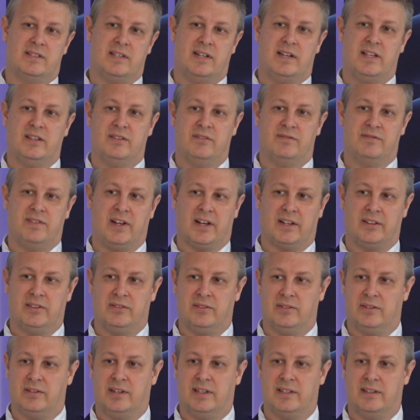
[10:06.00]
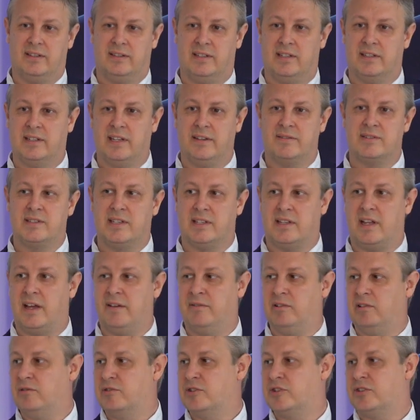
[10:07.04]
another factor that gives an
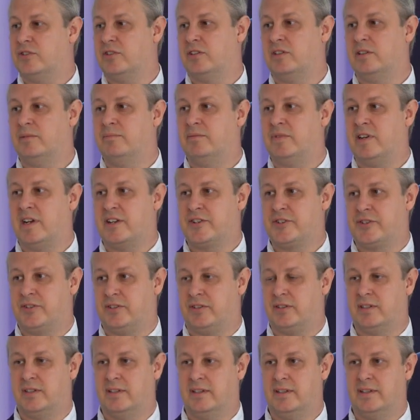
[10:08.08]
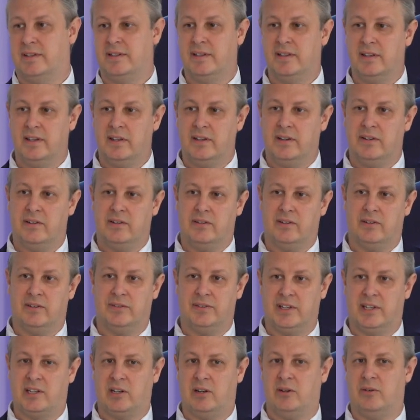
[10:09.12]
evolutionary pressure on
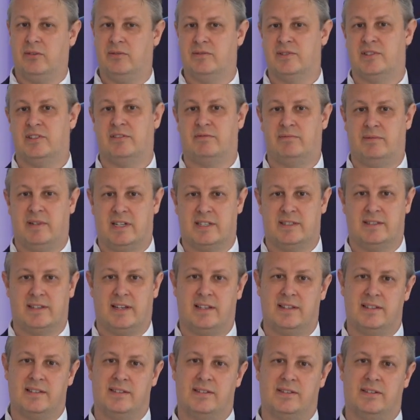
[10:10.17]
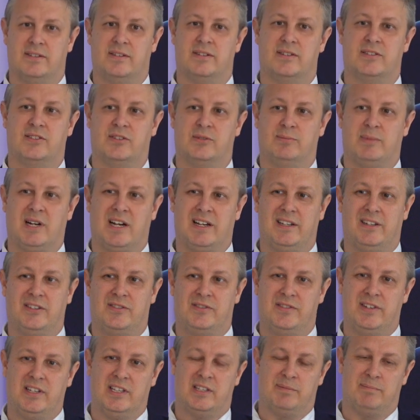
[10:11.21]
the clones of breast cancer. So by the
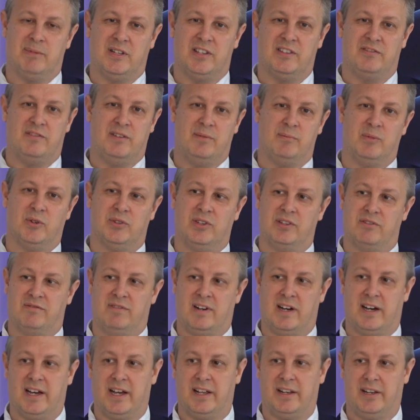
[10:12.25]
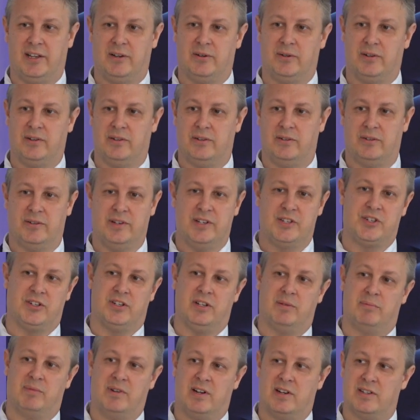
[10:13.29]
treatment, we modify the
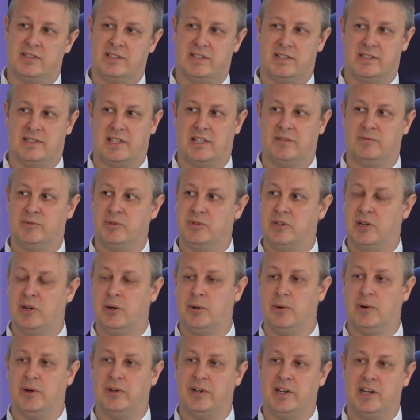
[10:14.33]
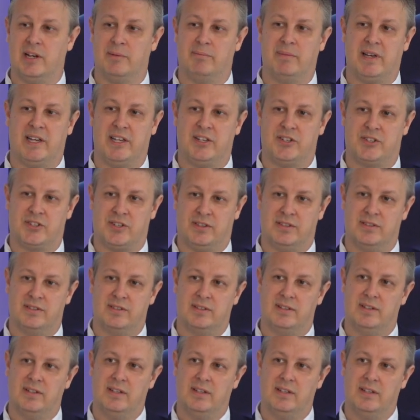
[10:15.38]
original process that would go on in a patient.